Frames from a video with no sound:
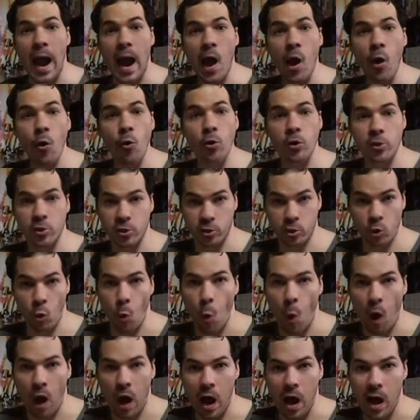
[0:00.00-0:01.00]
our
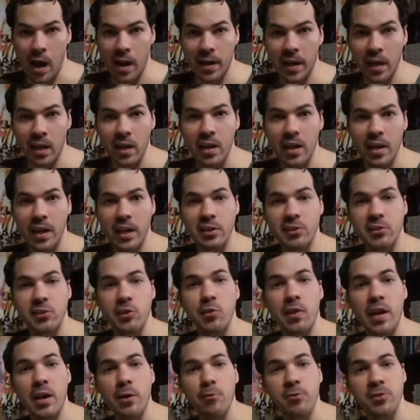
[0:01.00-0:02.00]
squad. And
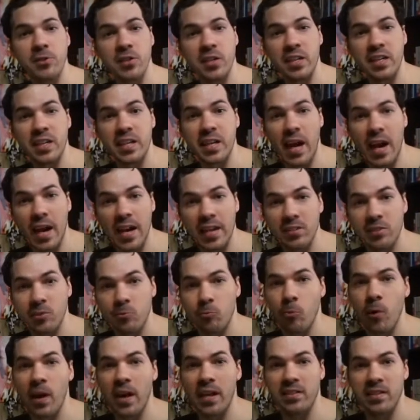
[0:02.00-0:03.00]
so that was a nice
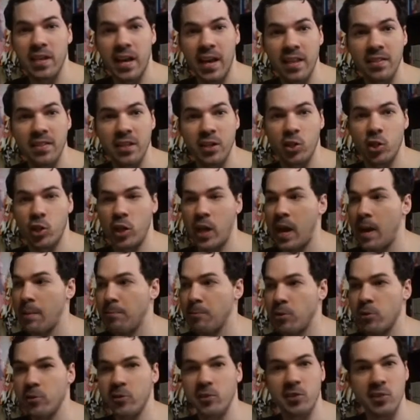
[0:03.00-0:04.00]
way to end the
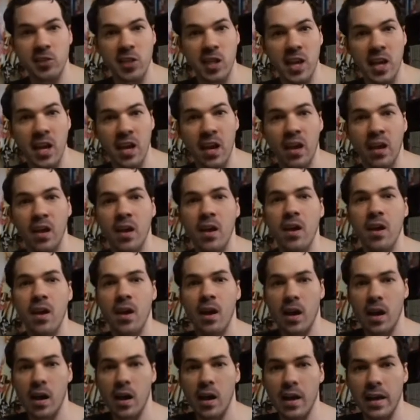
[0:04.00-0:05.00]
chapter, seeing
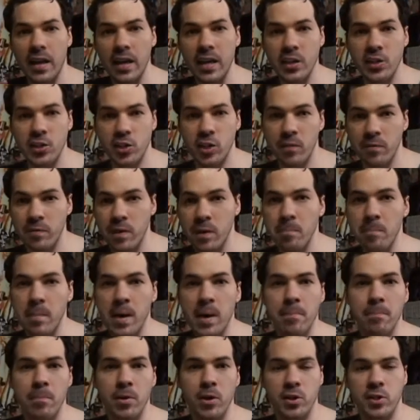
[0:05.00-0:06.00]
each of the
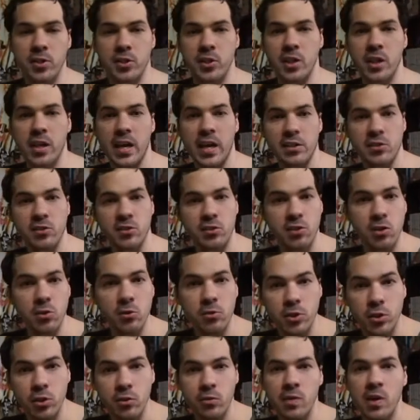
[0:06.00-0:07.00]
members. You got
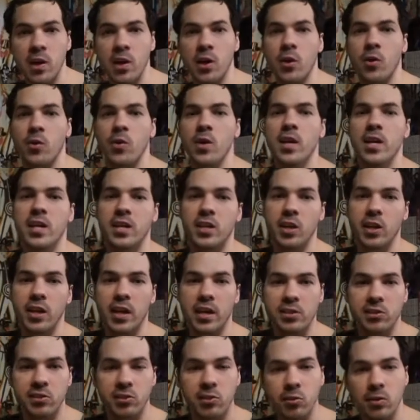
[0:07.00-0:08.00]
Sojiro, you
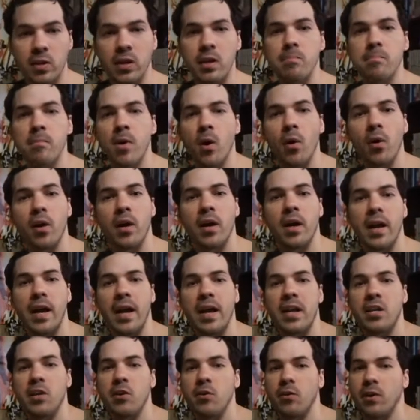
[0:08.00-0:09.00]
got Sugimura,
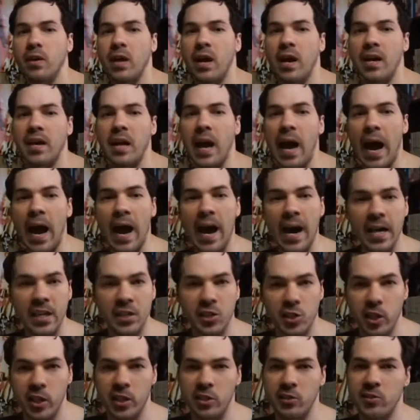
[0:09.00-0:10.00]
and you got
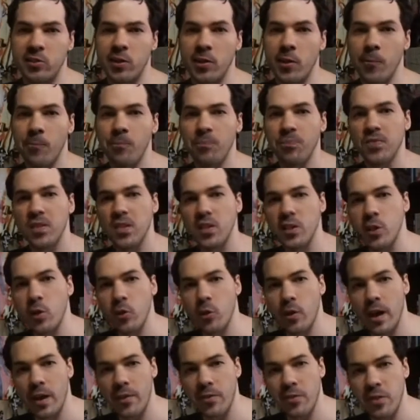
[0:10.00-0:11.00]
Anji. So
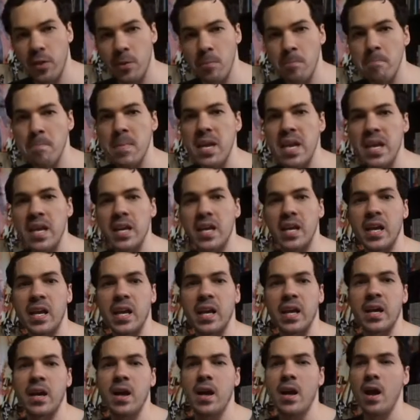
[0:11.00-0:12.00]
you got the
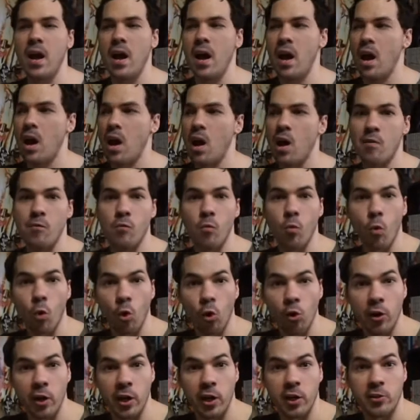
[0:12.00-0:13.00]
meeting of
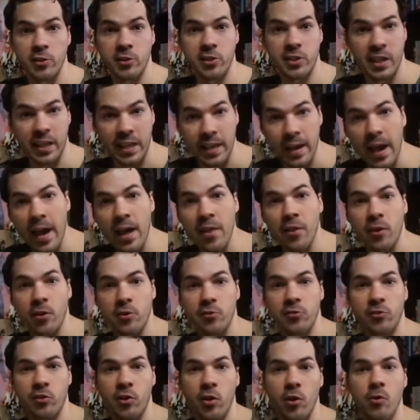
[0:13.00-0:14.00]
warriors
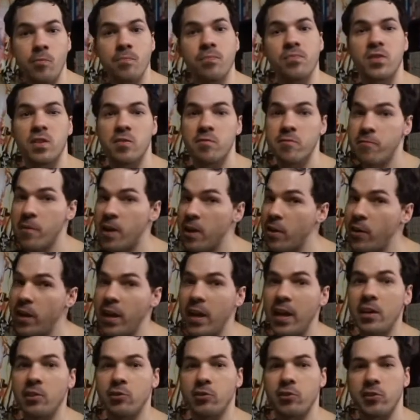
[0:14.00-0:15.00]
together. So
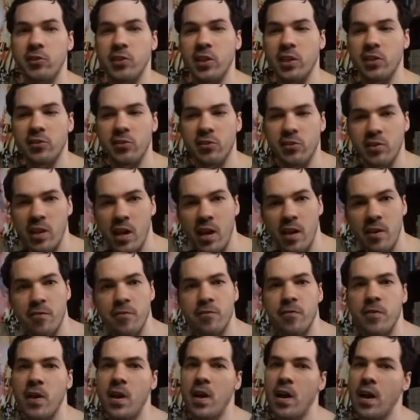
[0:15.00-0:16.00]
very interesting
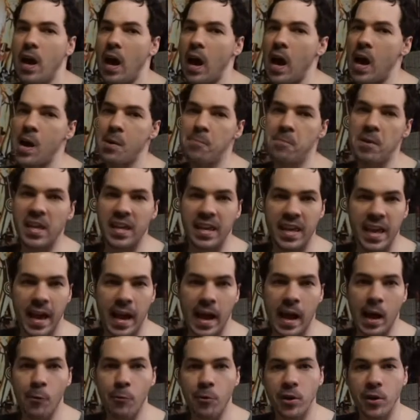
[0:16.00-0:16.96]
stuff. But yeah, I